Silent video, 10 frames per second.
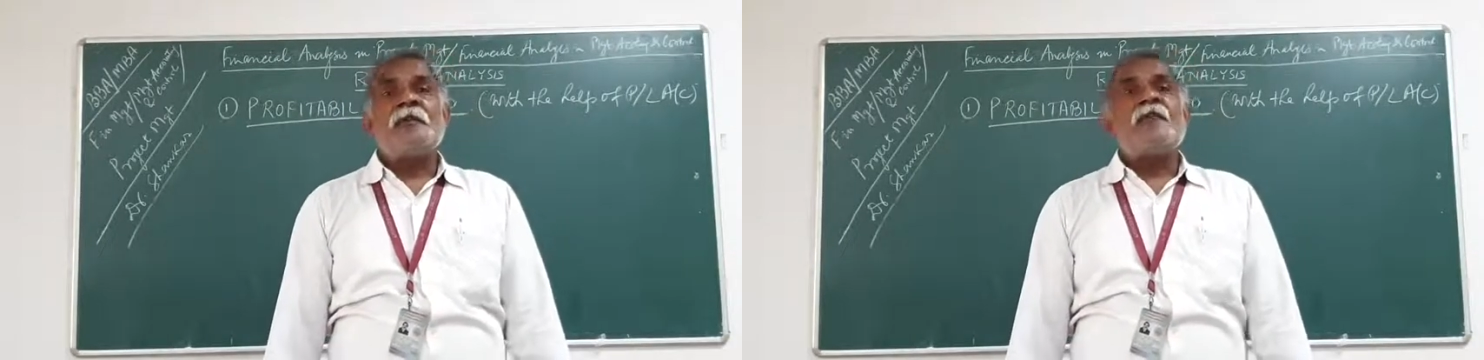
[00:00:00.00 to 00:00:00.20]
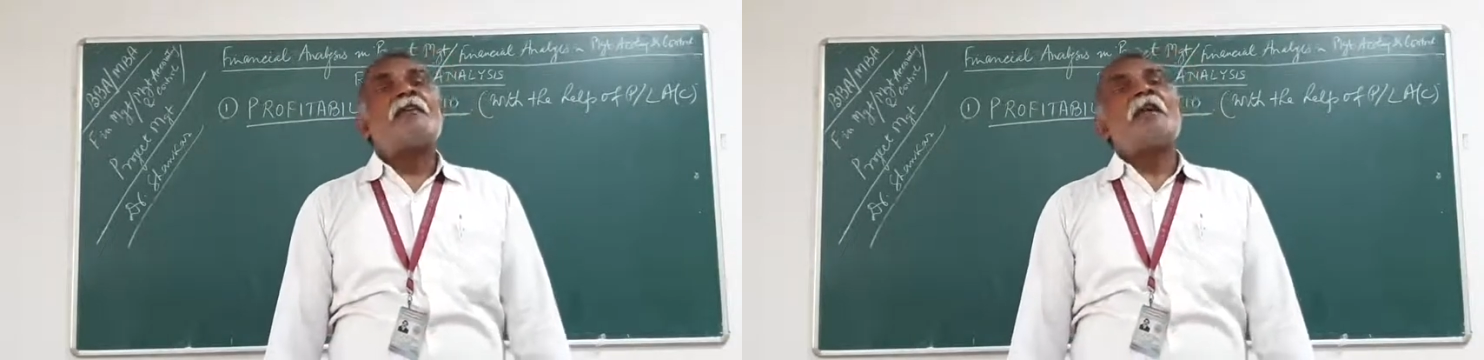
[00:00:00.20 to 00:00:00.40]

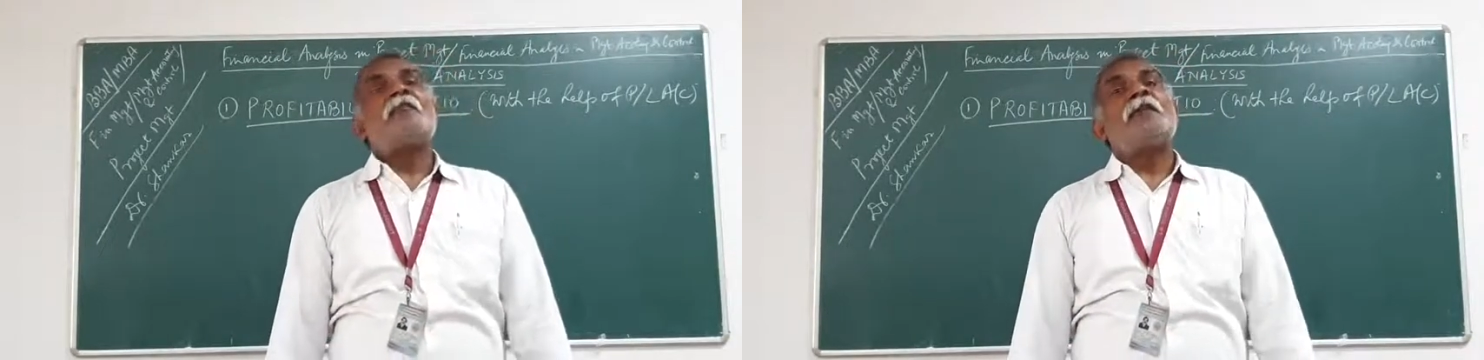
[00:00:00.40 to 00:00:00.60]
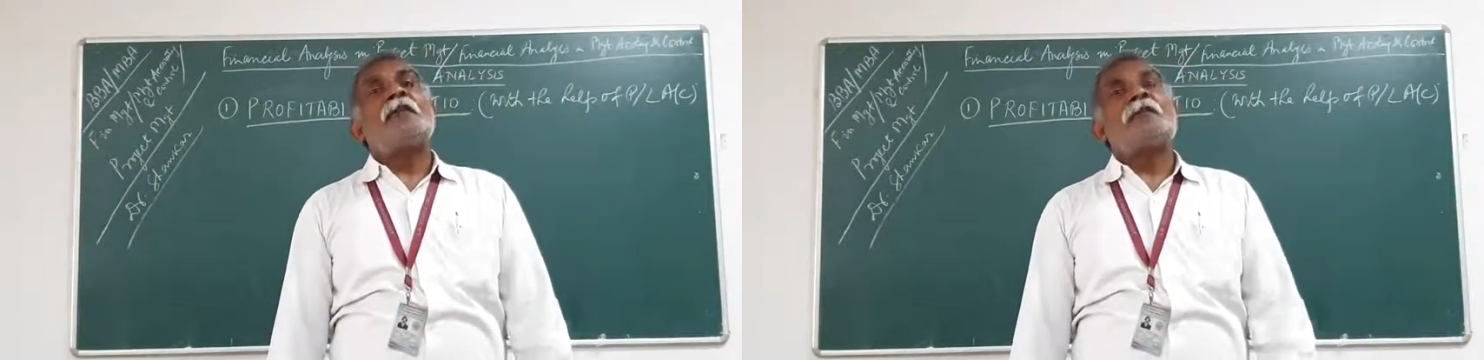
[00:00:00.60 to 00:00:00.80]
we
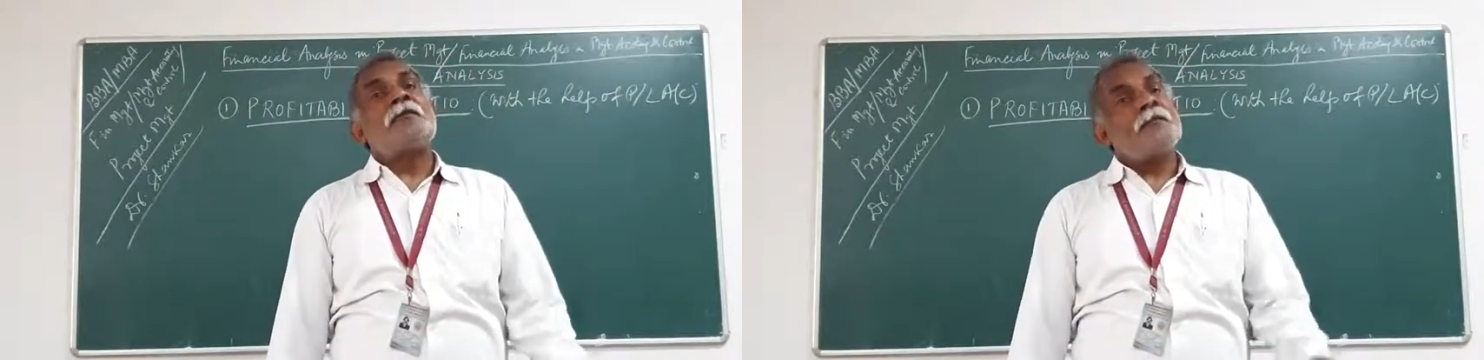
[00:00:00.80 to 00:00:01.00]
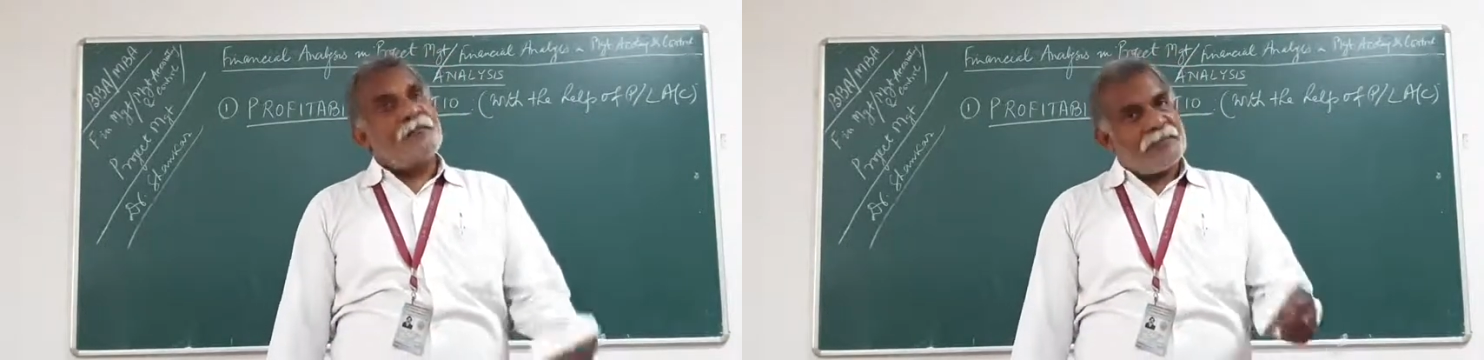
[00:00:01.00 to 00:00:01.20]
calculate
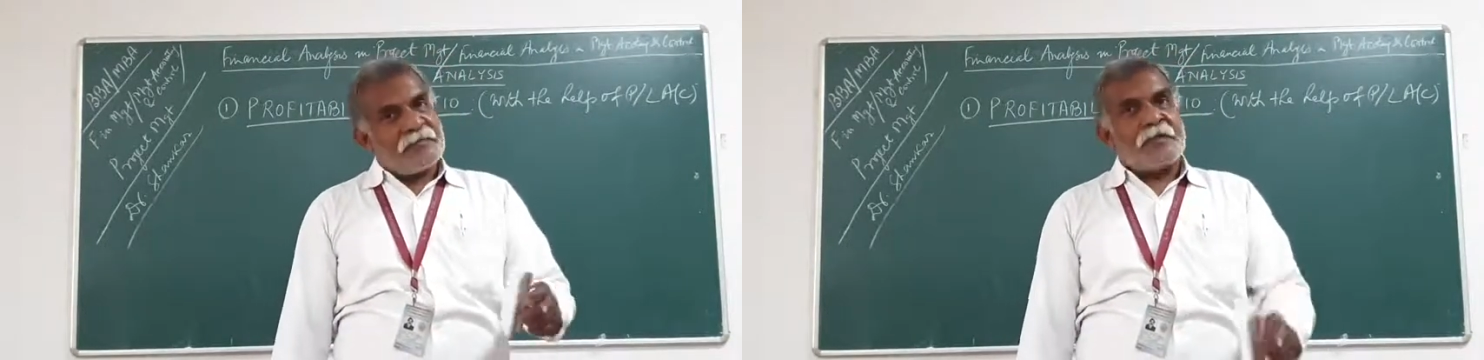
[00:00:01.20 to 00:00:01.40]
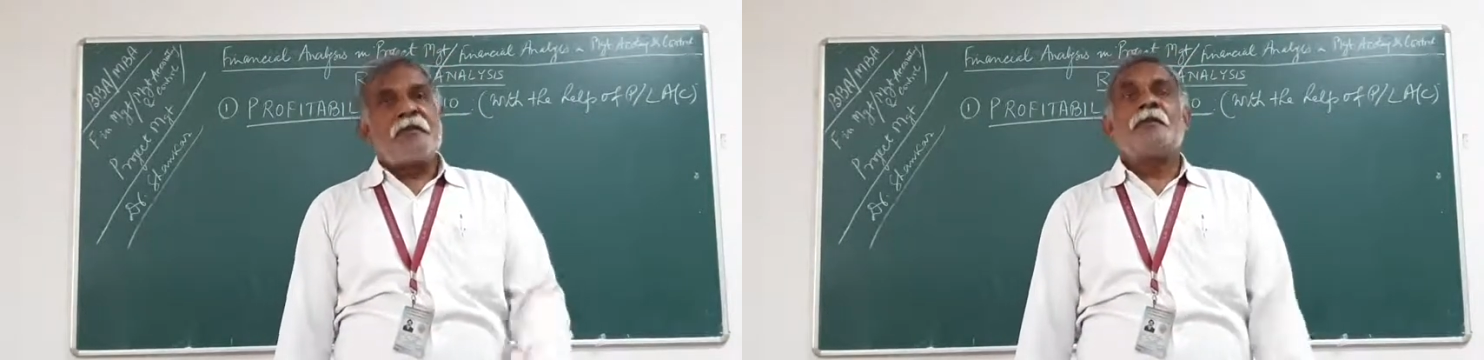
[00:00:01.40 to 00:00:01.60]

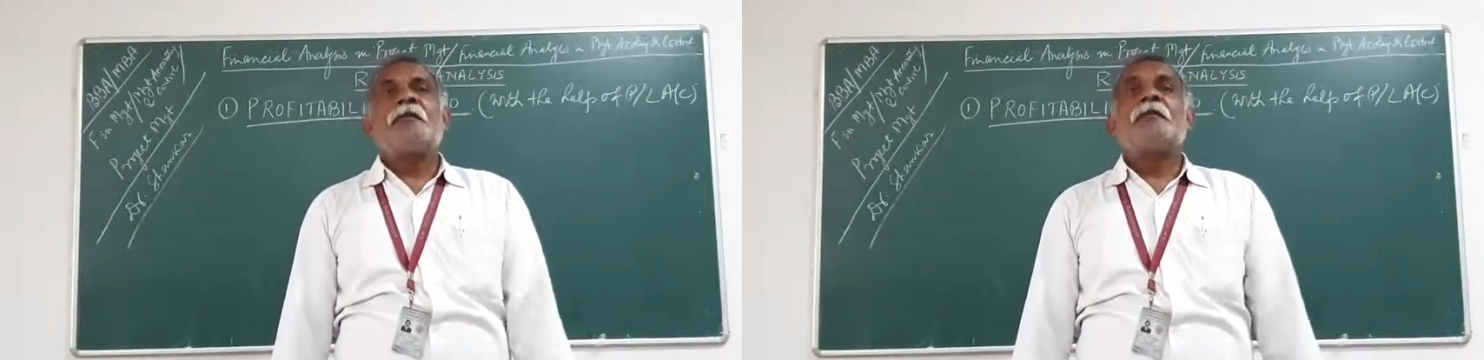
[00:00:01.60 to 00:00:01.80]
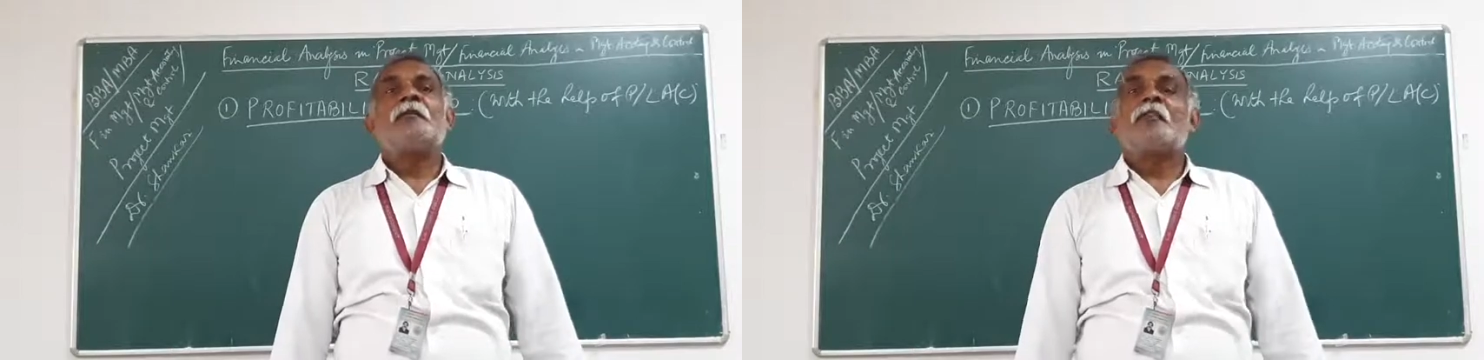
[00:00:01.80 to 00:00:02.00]

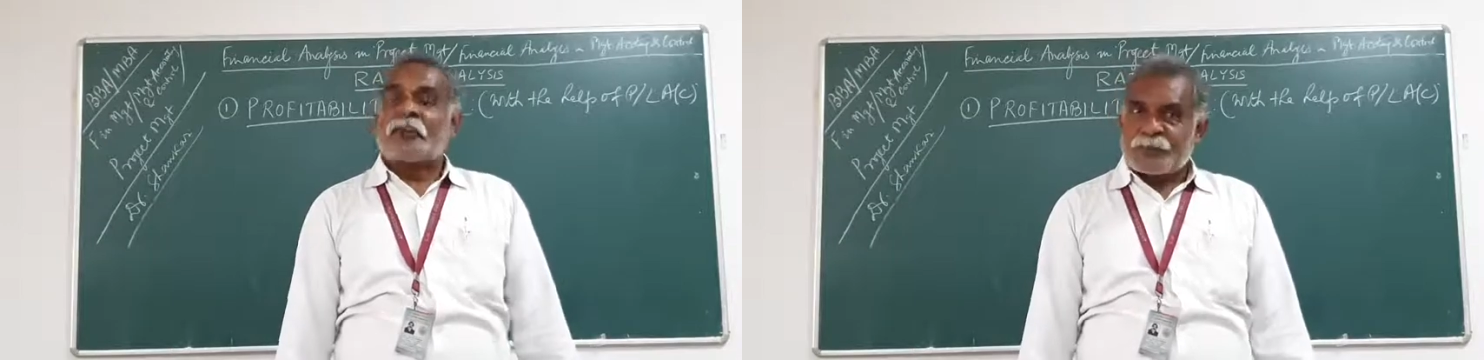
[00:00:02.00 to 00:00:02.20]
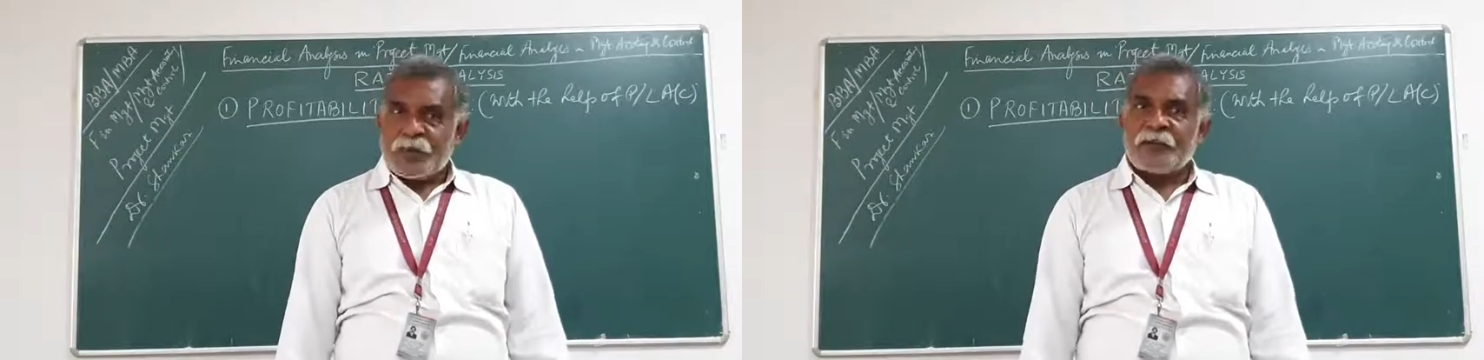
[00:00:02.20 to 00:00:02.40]

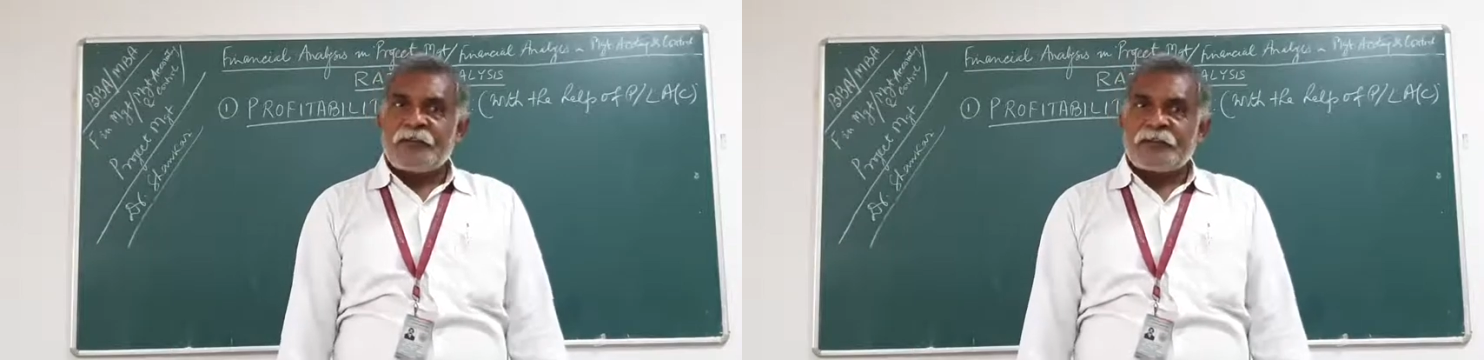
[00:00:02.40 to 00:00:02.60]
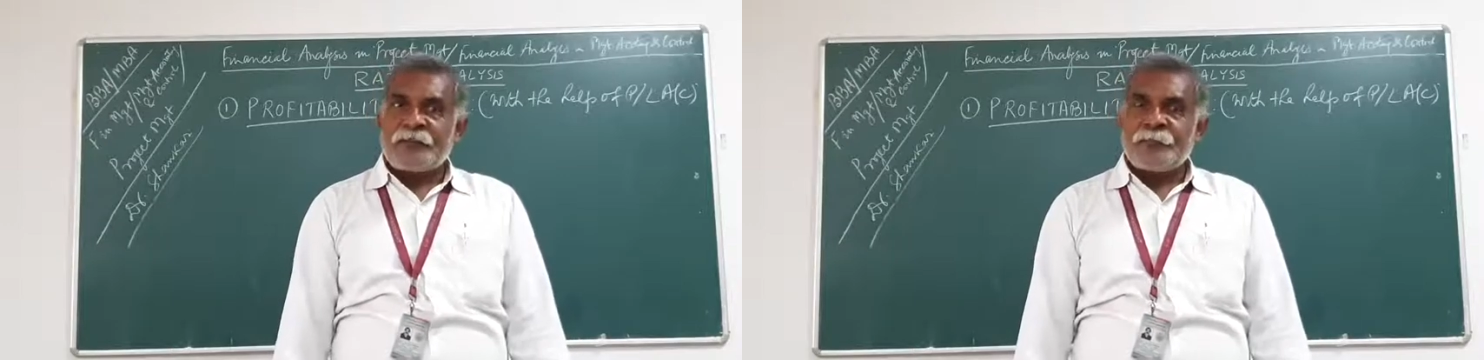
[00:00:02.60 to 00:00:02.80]
gross profit.